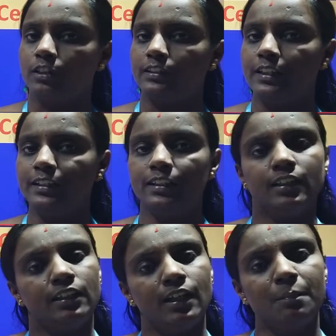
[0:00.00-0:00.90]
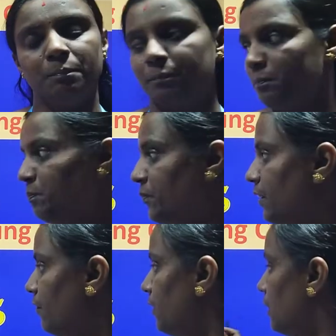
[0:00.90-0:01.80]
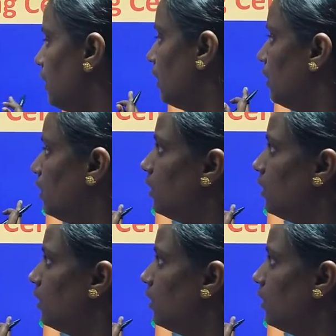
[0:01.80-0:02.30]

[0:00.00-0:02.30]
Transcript: Then come, we will